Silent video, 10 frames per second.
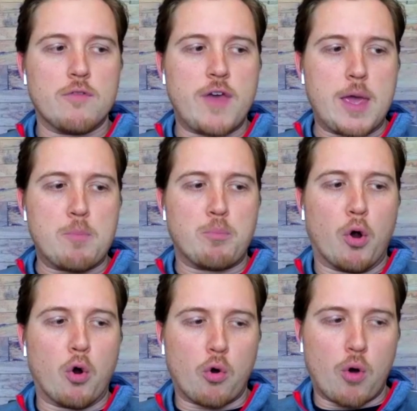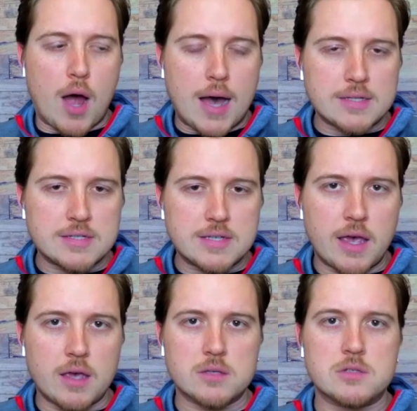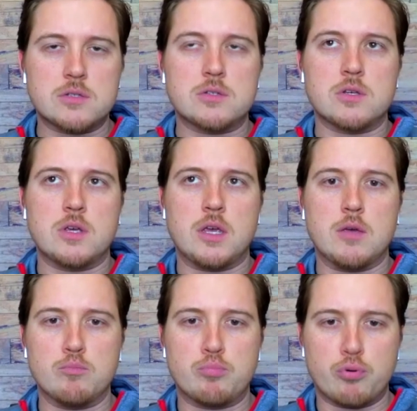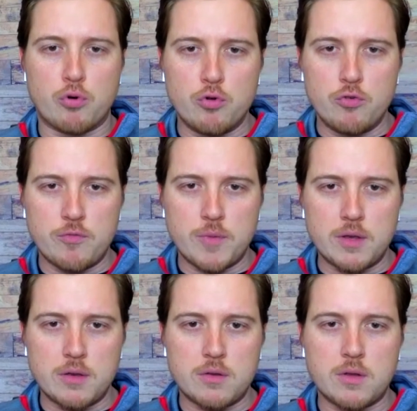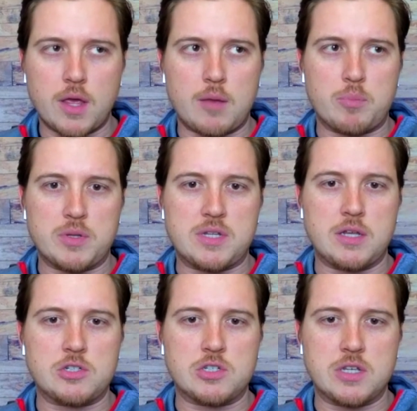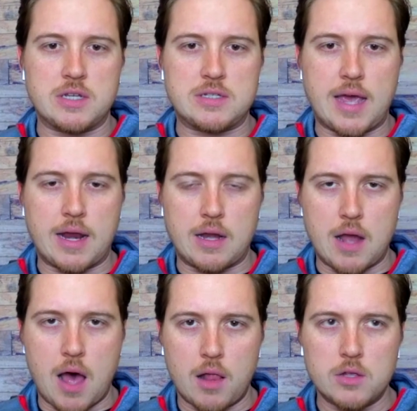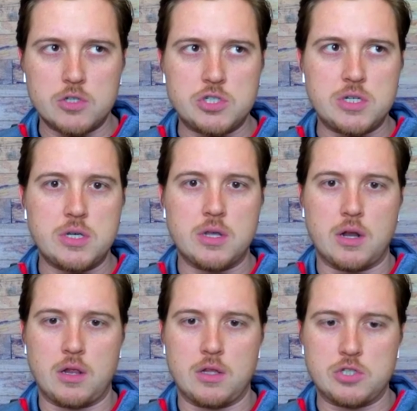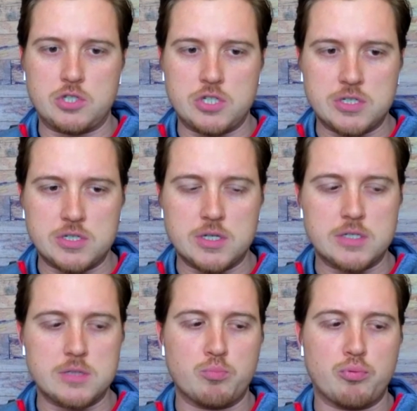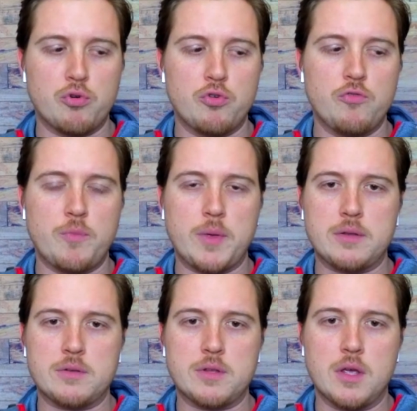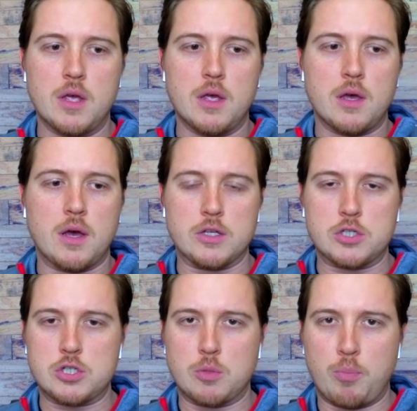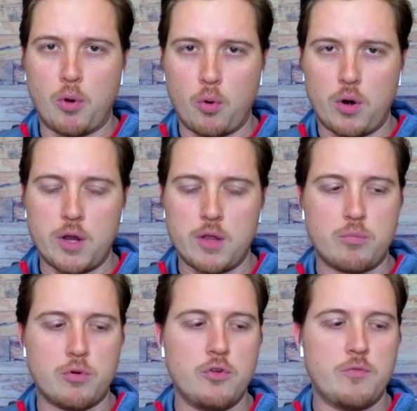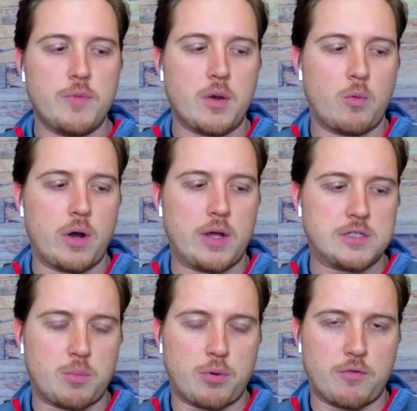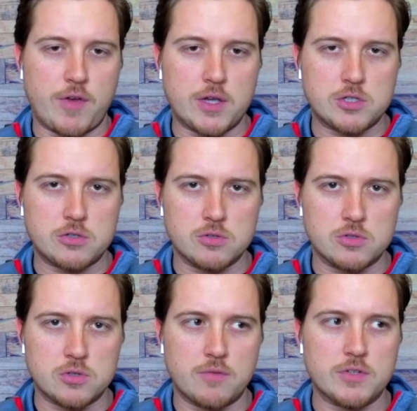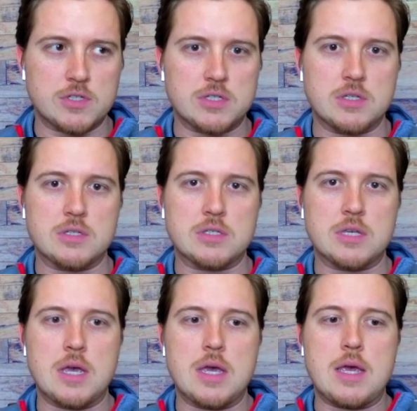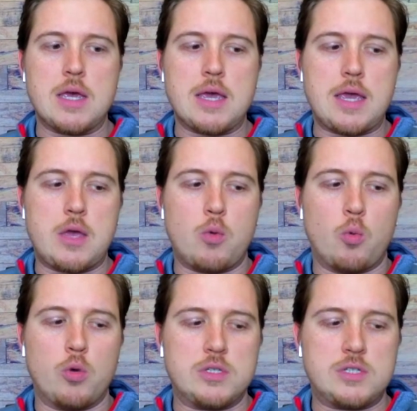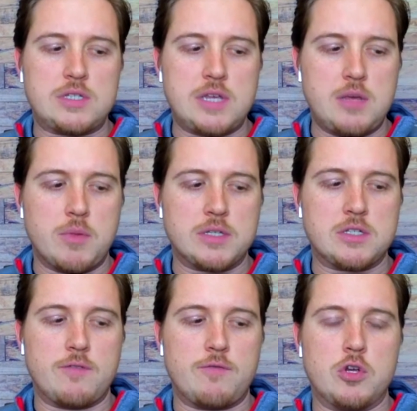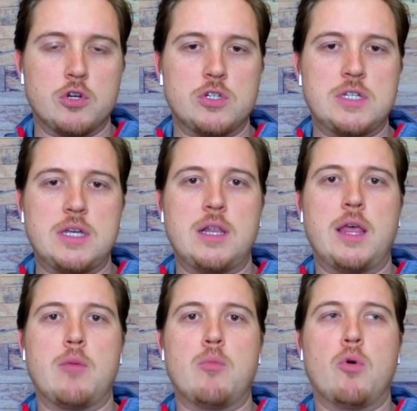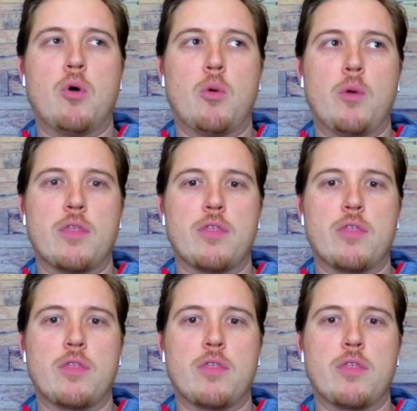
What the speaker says: a process improvement and potentially a technology and a logistics improvement, a support improvement, whereas the professional services, it would seem as if you're dealing more with